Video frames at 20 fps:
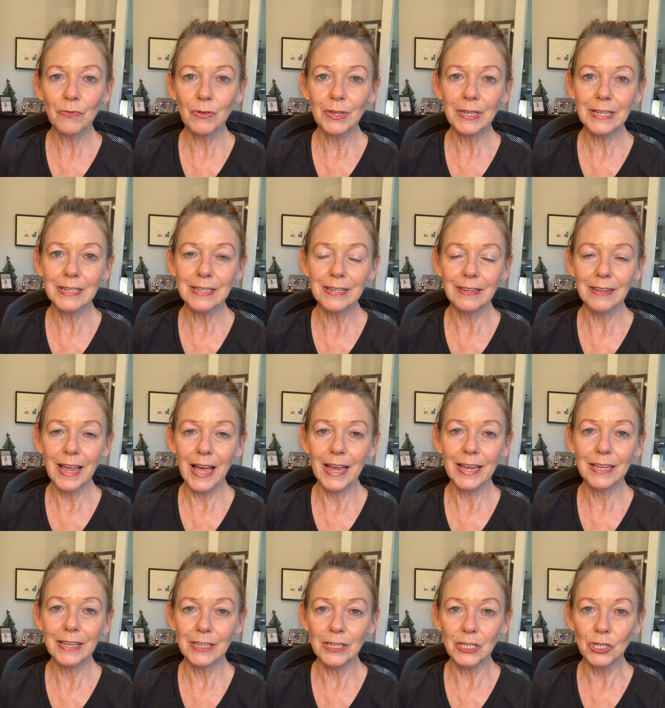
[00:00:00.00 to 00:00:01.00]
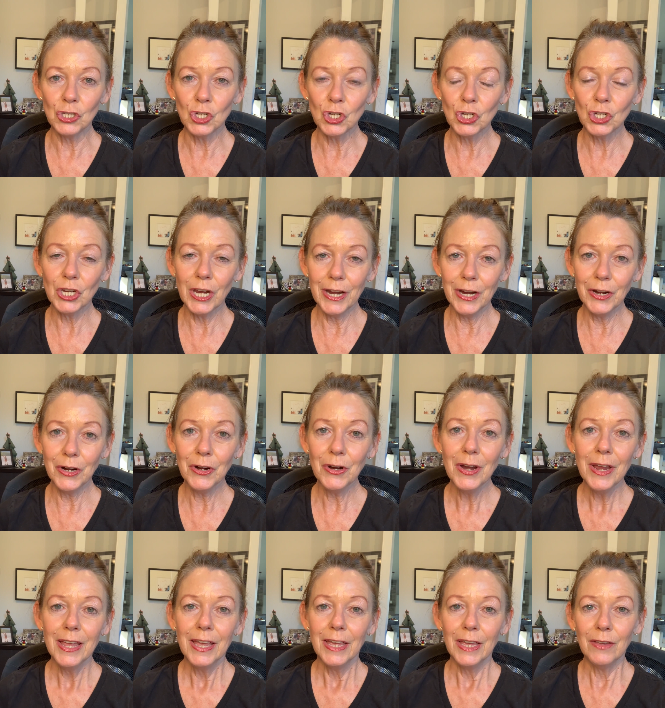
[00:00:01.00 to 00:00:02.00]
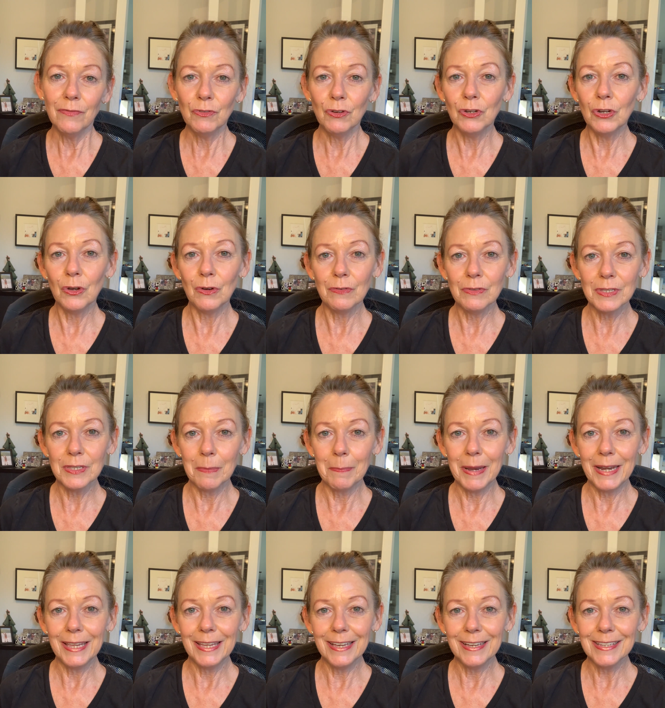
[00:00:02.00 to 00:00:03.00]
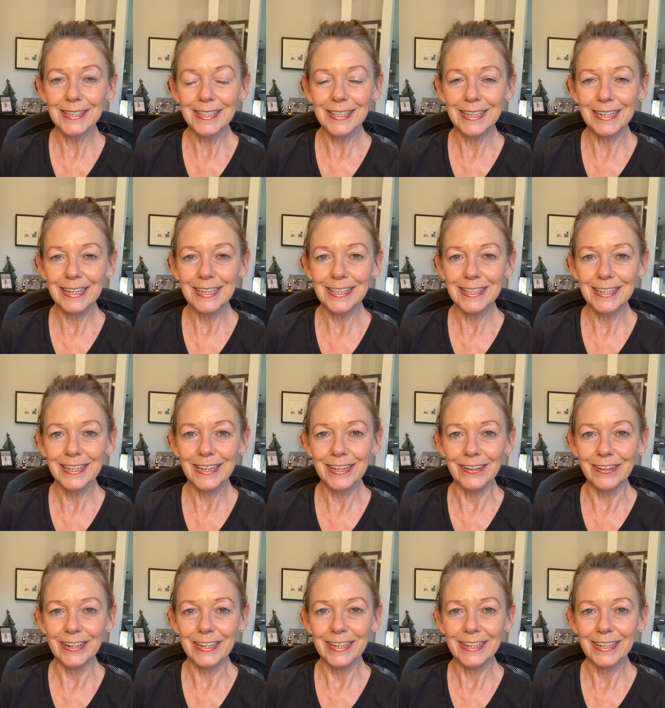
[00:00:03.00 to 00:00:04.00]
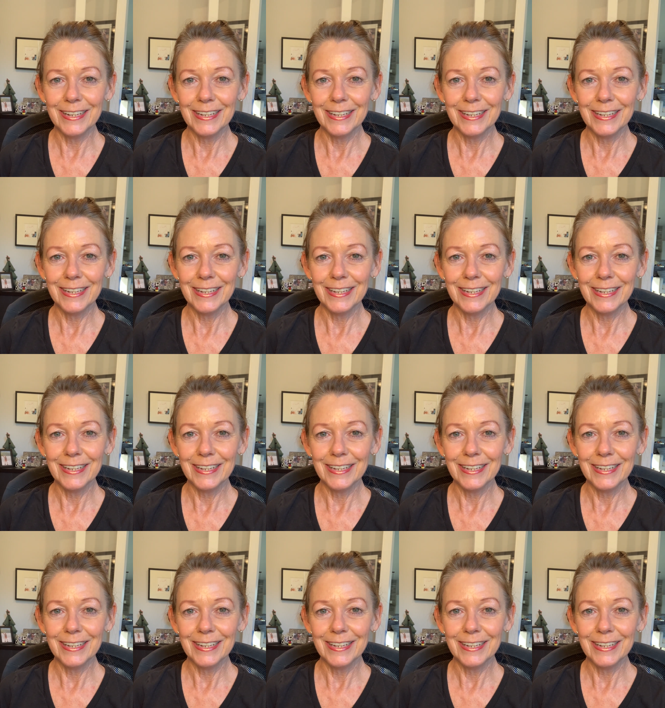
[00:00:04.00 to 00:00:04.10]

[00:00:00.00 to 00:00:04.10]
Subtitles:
forget to like and share if you know of somebody else that needs to hear it.